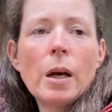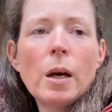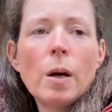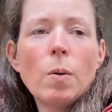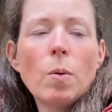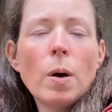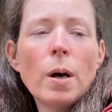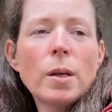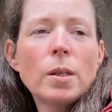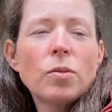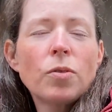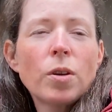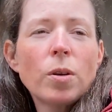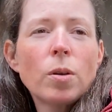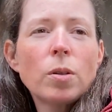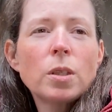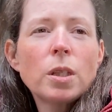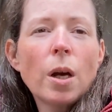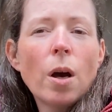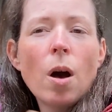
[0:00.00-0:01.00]
What else have I
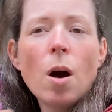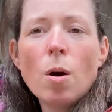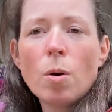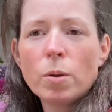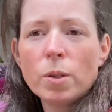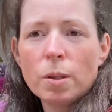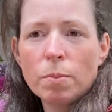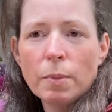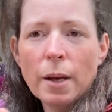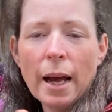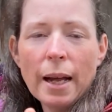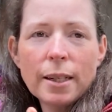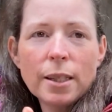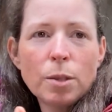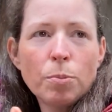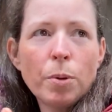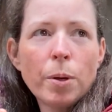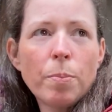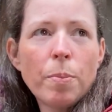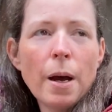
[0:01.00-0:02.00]
got to go? Oh, some
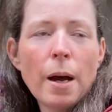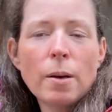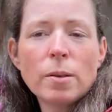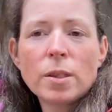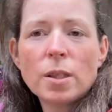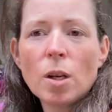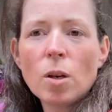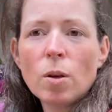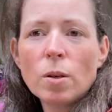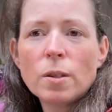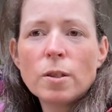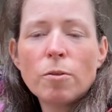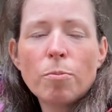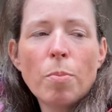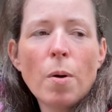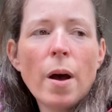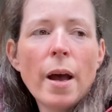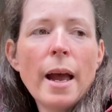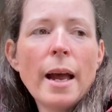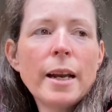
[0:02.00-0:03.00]
Canterbury bells. So lots of
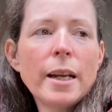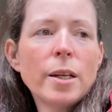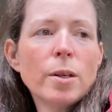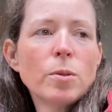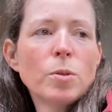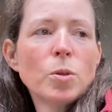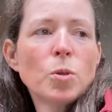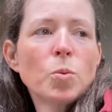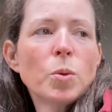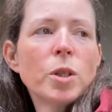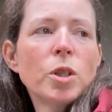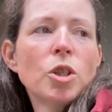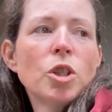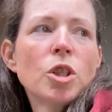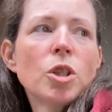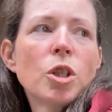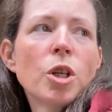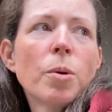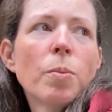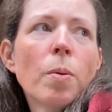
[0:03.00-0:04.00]
biennials,
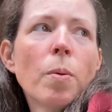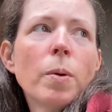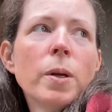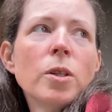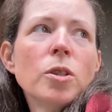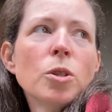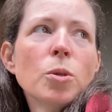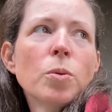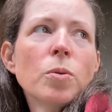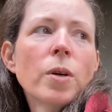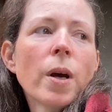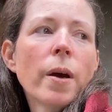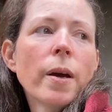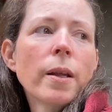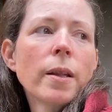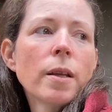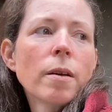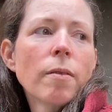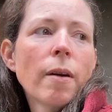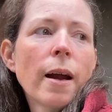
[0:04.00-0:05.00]
which could probably do with going
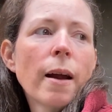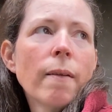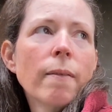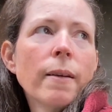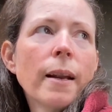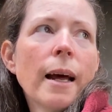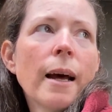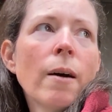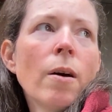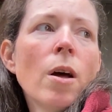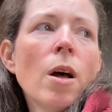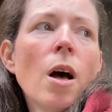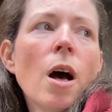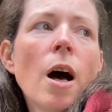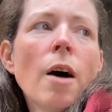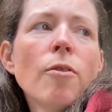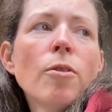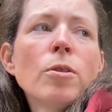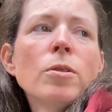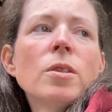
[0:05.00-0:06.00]
in the ground now.
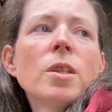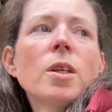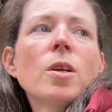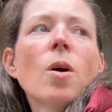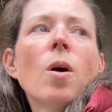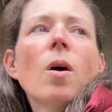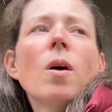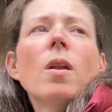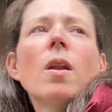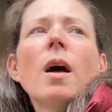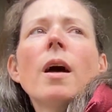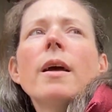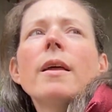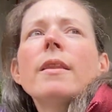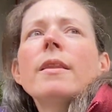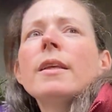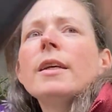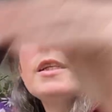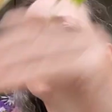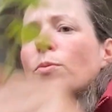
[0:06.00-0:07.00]
I've also got,
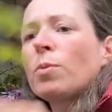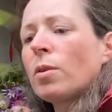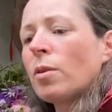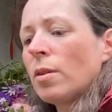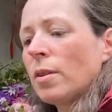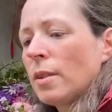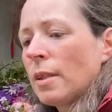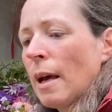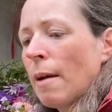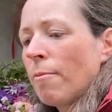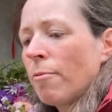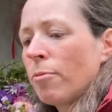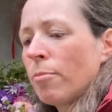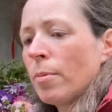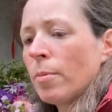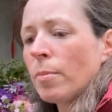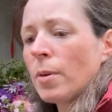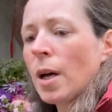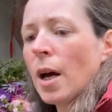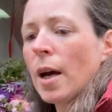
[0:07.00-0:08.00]
like, these were
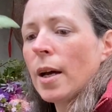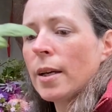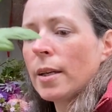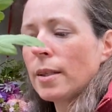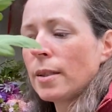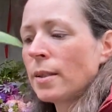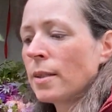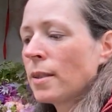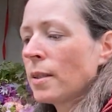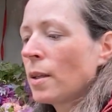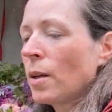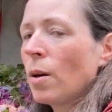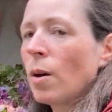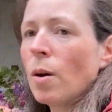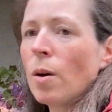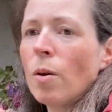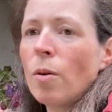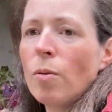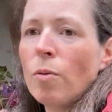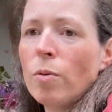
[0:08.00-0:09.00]
chrysanthemum cuttings.
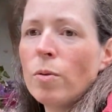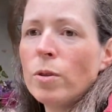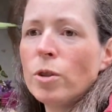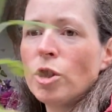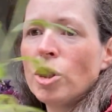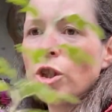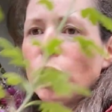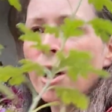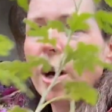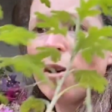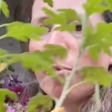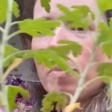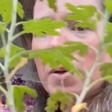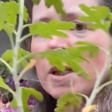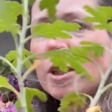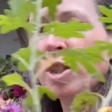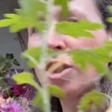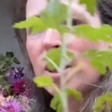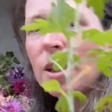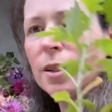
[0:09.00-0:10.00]
Should I have
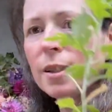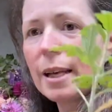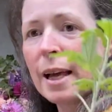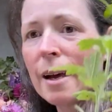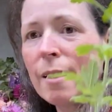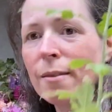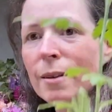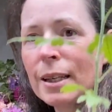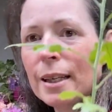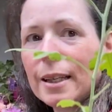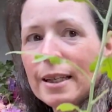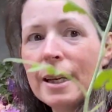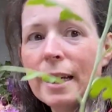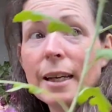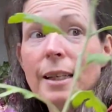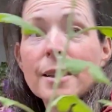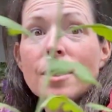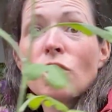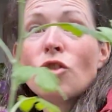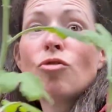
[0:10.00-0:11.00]
pinched these out?
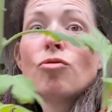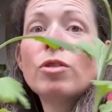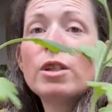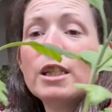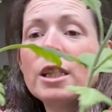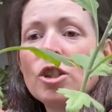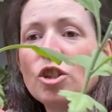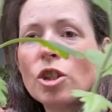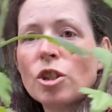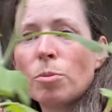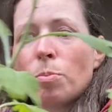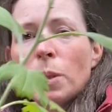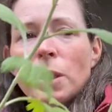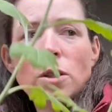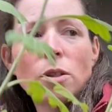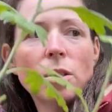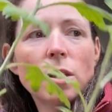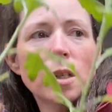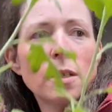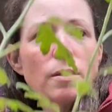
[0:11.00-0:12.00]
Yes, really should have
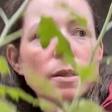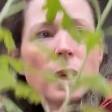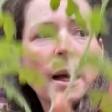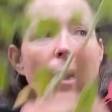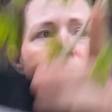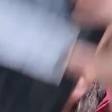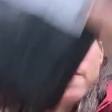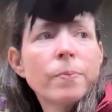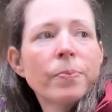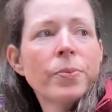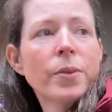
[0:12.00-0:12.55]
pinched those out.